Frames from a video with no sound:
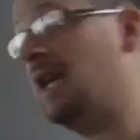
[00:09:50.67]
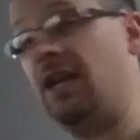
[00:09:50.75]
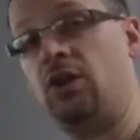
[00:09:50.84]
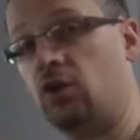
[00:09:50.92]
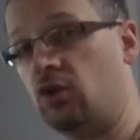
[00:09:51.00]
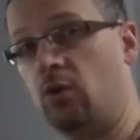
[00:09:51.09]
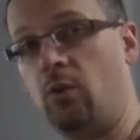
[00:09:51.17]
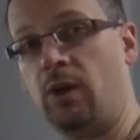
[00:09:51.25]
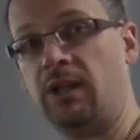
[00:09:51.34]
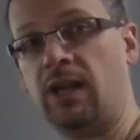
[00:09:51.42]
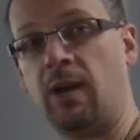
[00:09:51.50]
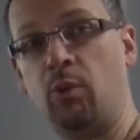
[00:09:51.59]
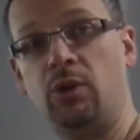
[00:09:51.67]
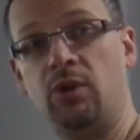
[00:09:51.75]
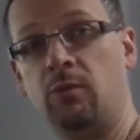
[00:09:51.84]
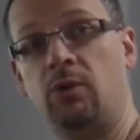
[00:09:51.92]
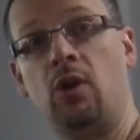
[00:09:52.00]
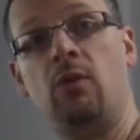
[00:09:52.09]
It doesn't always happen.
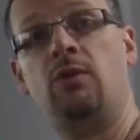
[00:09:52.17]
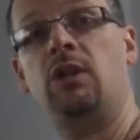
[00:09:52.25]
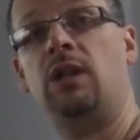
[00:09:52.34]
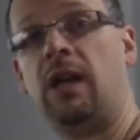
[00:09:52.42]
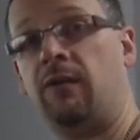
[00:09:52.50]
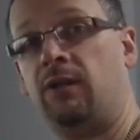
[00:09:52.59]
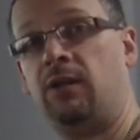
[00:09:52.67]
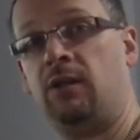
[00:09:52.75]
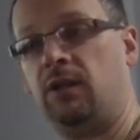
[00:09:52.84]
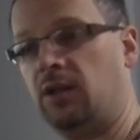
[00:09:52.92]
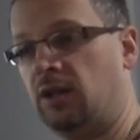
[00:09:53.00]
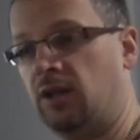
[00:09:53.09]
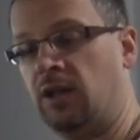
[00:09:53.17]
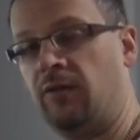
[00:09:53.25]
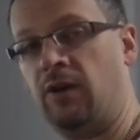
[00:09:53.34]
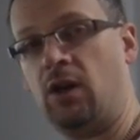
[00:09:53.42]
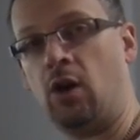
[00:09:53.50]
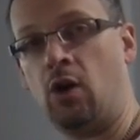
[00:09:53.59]
Sometimes you have to
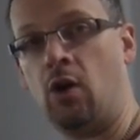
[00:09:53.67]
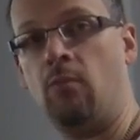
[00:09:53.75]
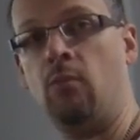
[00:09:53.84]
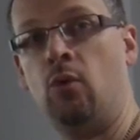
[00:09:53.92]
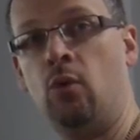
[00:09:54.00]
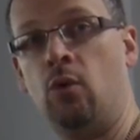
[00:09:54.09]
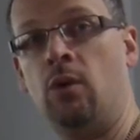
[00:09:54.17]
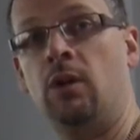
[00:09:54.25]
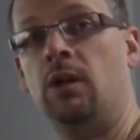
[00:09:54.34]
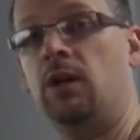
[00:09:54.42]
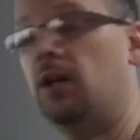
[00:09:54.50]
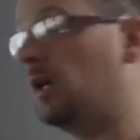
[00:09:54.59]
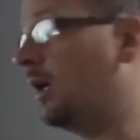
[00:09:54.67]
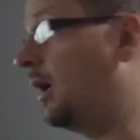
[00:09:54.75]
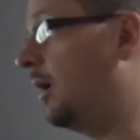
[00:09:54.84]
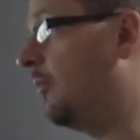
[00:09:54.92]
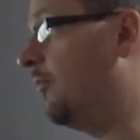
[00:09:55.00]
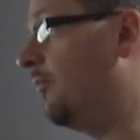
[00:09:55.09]
give it a lot more
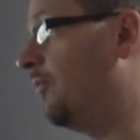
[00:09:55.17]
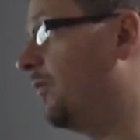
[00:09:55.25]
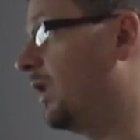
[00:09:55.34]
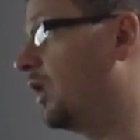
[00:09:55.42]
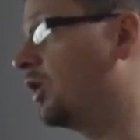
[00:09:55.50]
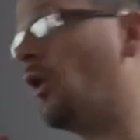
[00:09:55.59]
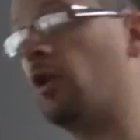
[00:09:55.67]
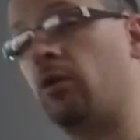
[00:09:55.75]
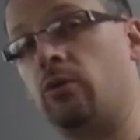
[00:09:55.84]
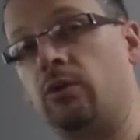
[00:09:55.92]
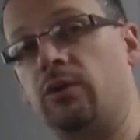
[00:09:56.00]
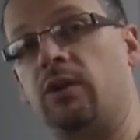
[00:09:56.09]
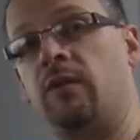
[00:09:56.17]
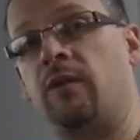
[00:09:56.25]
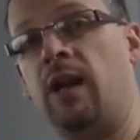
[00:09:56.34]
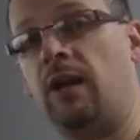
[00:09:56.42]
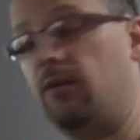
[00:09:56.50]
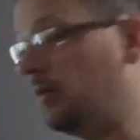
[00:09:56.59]
cycles of
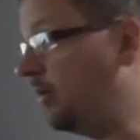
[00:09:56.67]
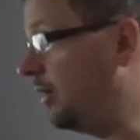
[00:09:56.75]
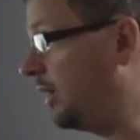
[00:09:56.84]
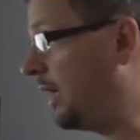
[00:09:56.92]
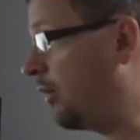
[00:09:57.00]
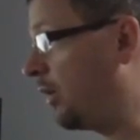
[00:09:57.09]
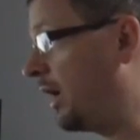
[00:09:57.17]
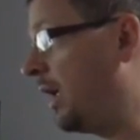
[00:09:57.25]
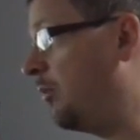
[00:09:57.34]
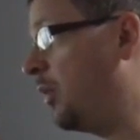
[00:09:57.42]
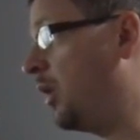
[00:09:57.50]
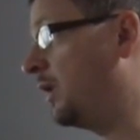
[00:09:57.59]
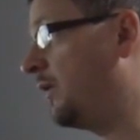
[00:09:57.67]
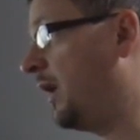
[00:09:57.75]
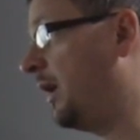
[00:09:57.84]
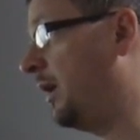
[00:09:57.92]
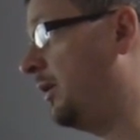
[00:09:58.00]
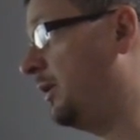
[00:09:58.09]
that calculate bias
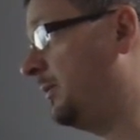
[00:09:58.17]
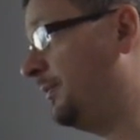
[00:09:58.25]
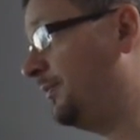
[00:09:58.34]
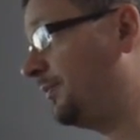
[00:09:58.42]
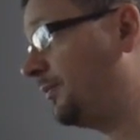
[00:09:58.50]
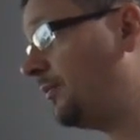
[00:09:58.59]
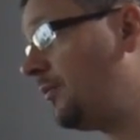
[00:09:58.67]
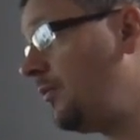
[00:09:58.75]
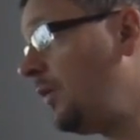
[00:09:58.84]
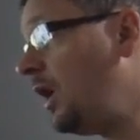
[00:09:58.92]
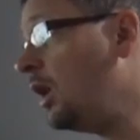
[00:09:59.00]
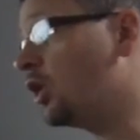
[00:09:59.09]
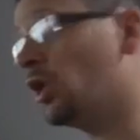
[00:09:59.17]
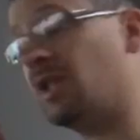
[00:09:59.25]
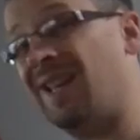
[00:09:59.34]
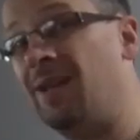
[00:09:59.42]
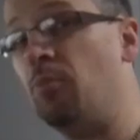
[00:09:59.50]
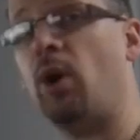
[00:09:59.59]
values.
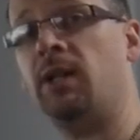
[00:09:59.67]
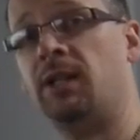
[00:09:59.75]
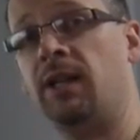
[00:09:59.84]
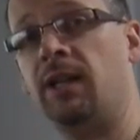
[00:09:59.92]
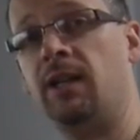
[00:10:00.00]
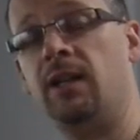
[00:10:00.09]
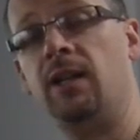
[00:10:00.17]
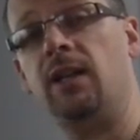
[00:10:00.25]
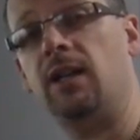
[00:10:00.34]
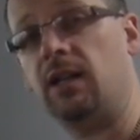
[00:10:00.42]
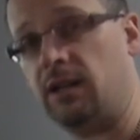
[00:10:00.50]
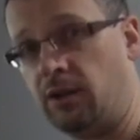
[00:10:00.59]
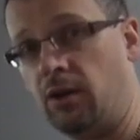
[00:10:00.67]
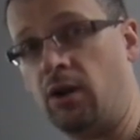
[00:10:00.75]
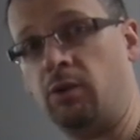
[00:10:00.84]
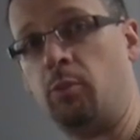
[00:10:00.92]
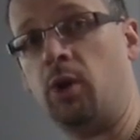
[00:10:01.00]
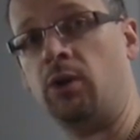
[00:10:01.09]
Just keep pressing it until
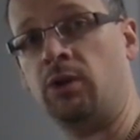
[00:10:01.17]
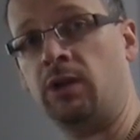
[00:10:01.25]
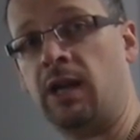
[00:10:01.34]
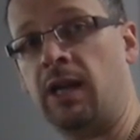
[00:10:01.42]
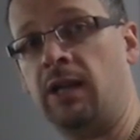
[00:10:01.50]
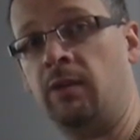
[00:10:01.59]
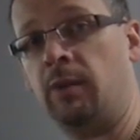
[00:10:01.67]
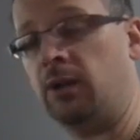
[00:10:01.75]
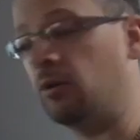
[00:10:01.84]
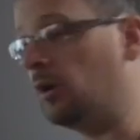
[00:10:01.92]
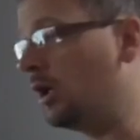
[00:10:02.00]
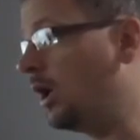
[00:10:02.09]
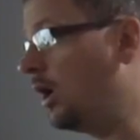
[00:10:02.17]
those buttons get in the middle.